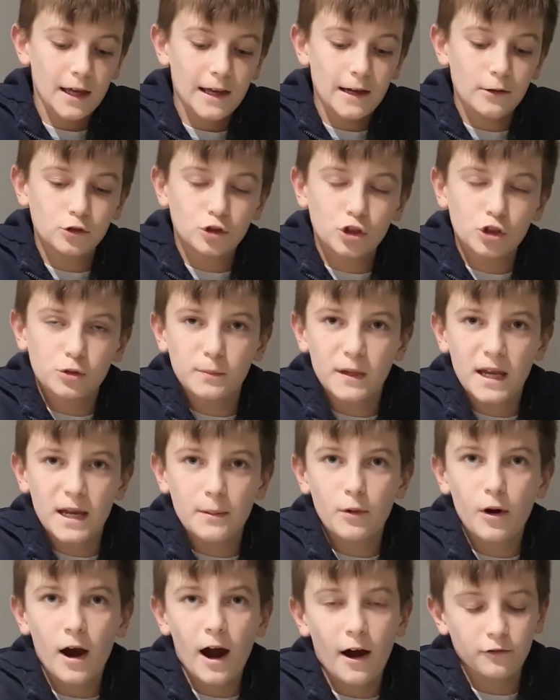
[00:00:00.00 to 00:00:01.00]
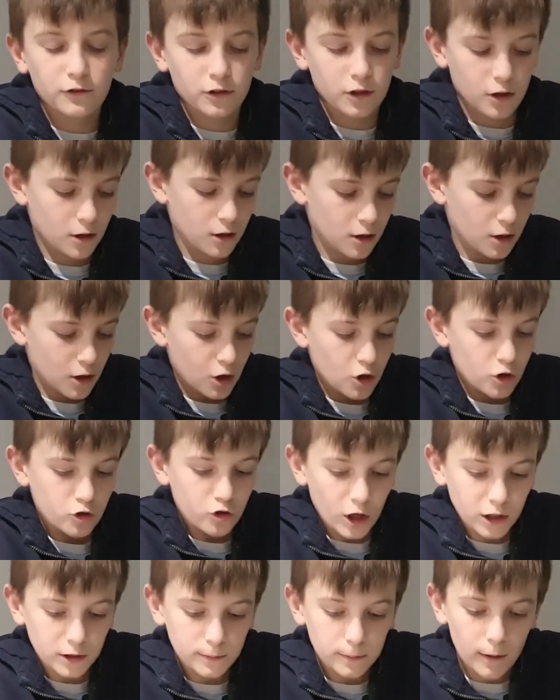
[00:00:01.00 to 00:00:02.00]
It'll just mean we'll have to
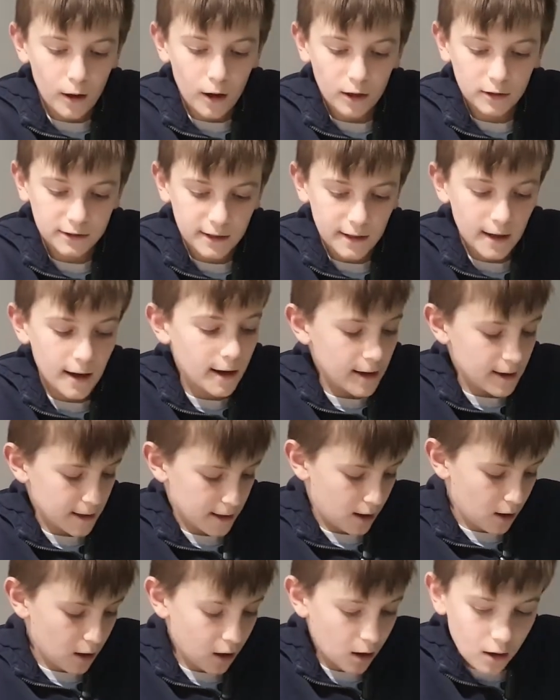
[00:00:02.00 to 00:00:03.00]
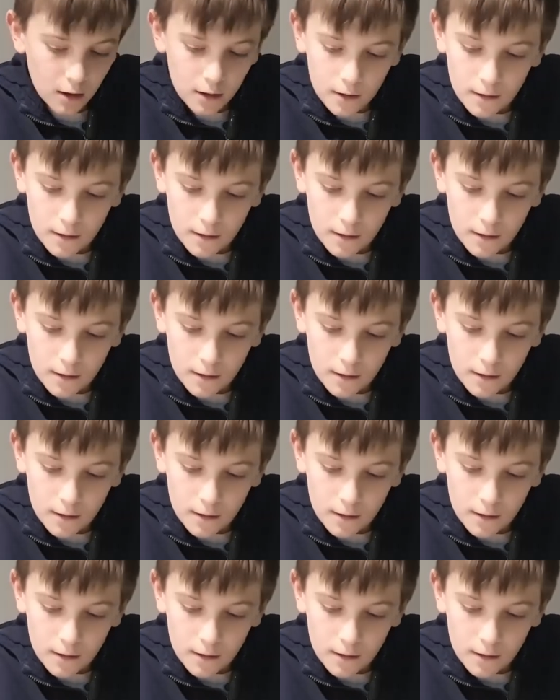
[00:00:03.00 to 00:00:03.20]
transplant it earlier.